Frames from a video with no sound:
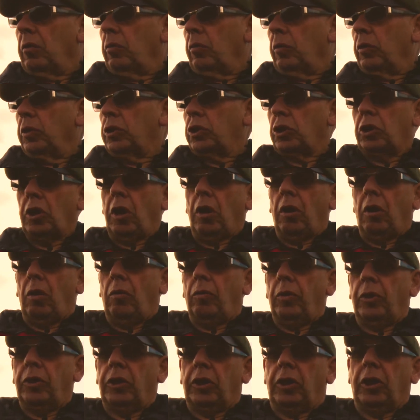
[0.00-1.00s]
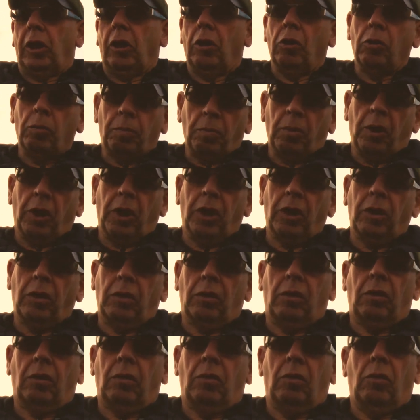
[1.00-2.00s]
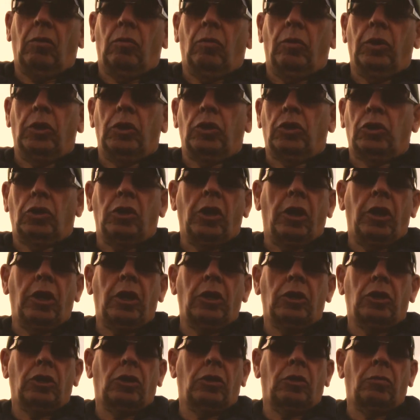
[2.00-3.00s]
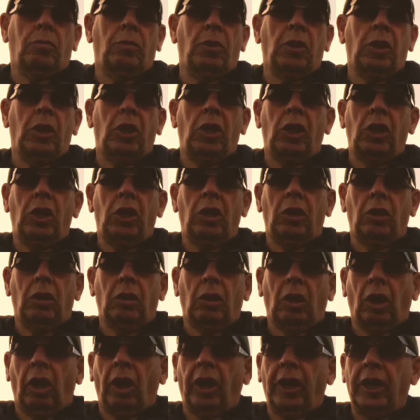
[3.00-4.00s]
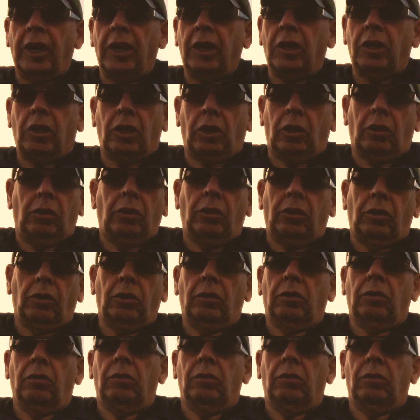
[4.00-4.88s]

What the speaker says: We start with the opening, which needs to be clean cut